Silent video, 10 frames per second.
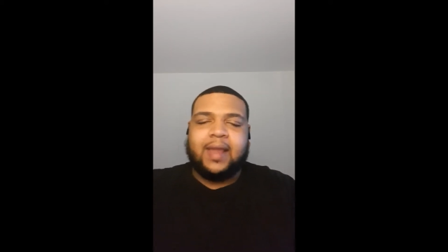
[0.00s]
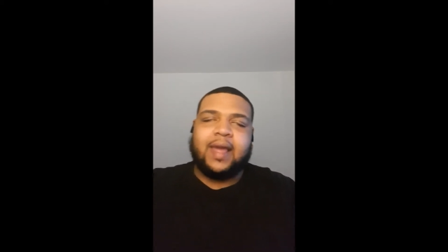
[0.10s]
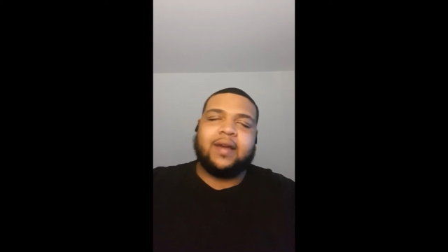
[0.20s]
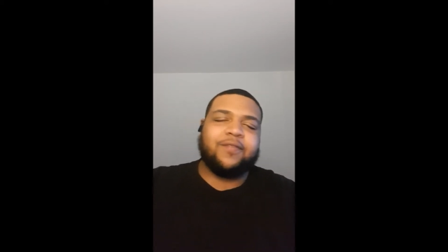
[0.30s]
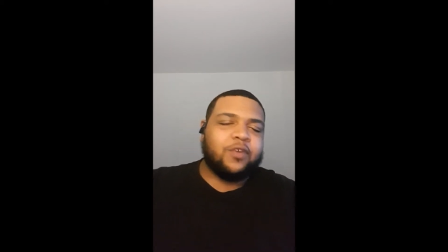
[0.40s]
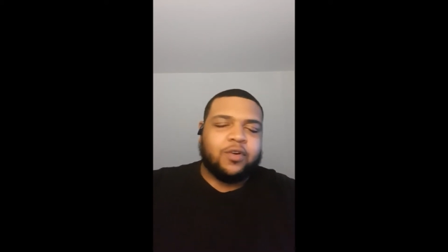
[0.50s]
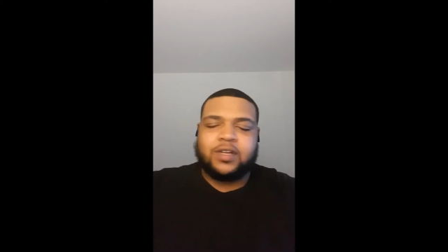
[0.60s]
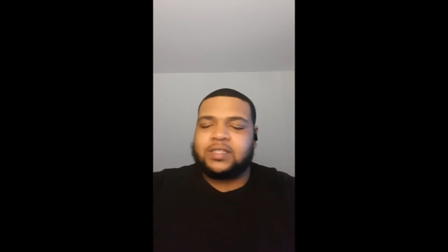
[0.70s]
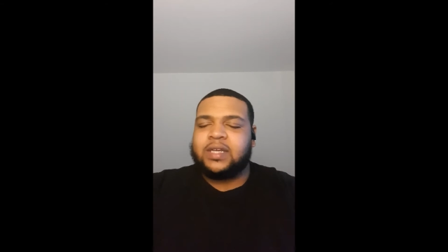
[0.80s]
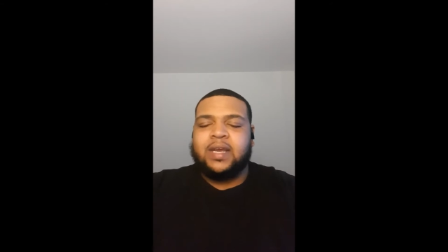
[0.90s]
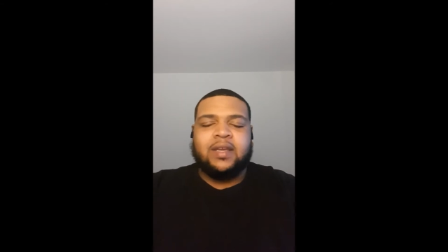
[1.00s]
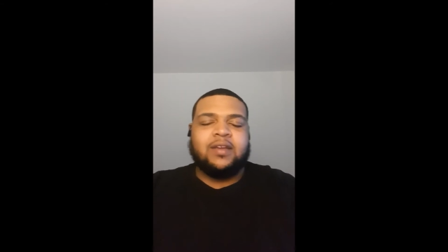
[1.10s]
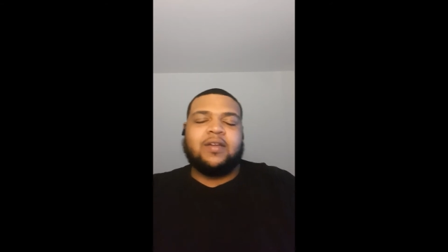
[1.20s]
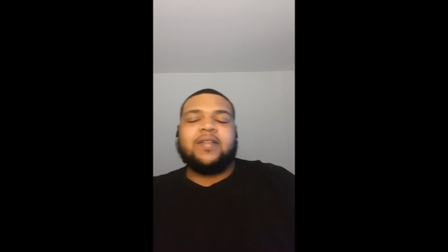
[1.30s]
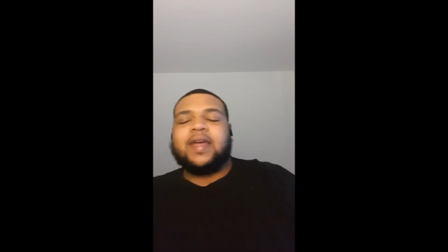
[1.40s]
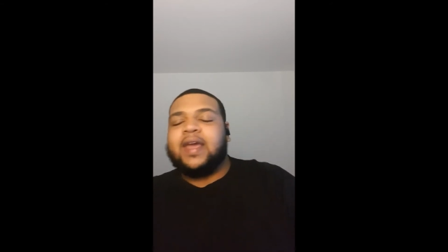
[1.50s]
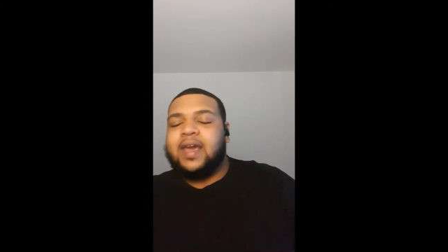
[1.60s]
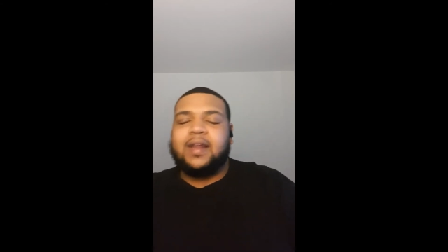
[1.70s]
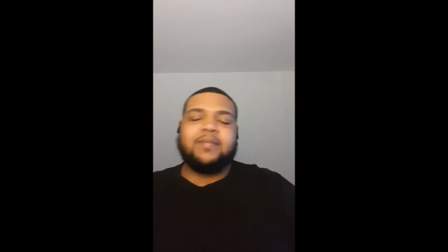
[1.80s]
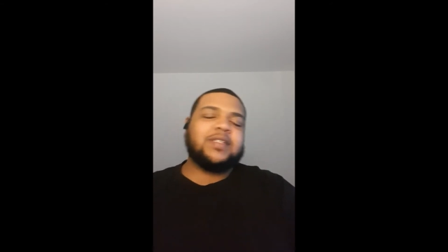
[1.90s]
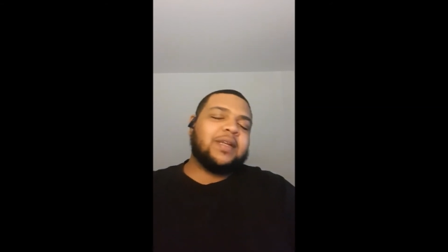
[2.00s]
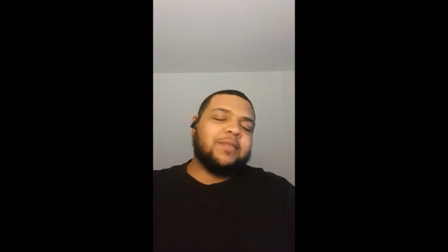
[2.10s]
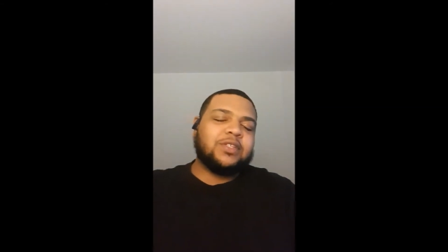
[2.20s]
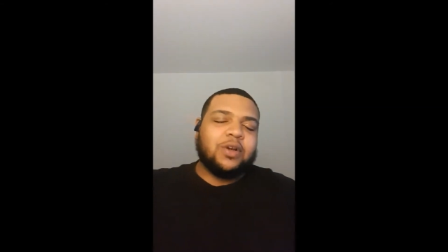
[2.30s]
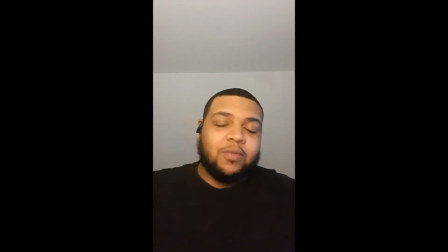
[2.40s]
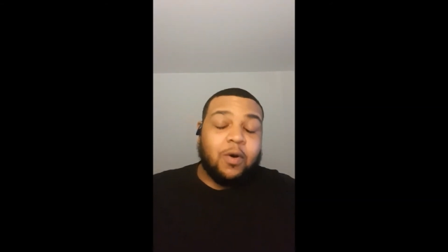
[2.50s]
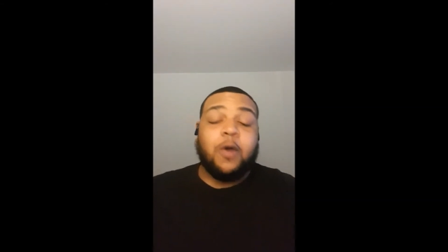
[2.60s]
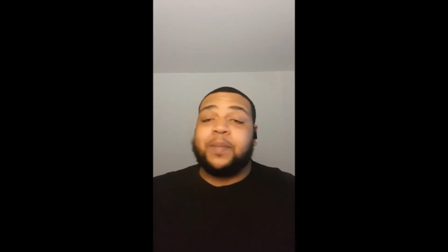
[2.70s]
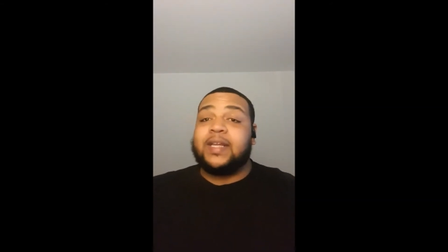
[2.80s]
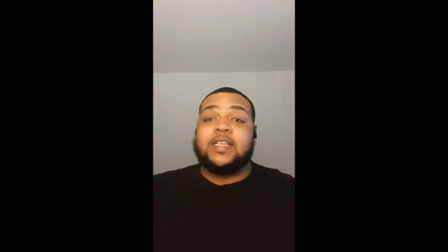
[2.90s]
Like, of course, they can hit him, send him into a wall, but